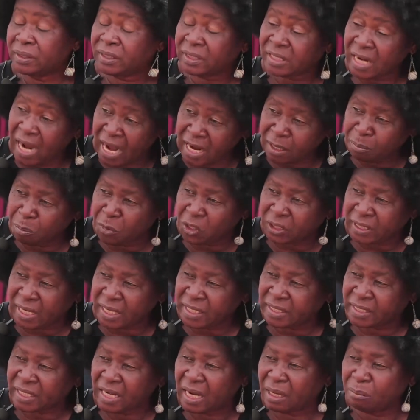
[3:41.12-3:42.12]
child
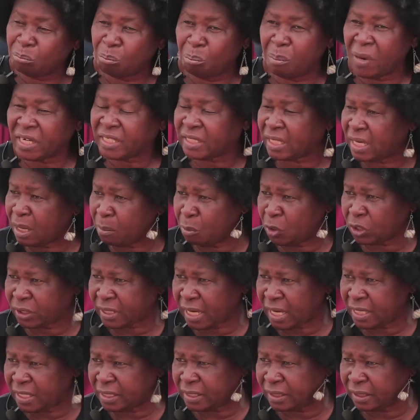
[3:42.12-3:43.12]
mortality and maternal
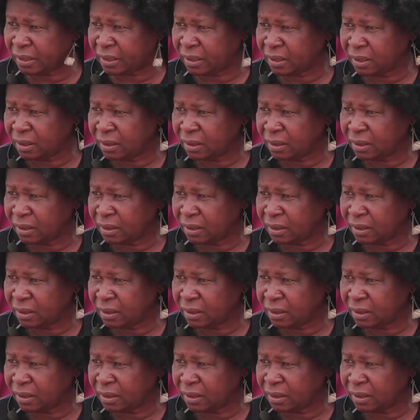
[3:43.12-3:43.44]
mortality.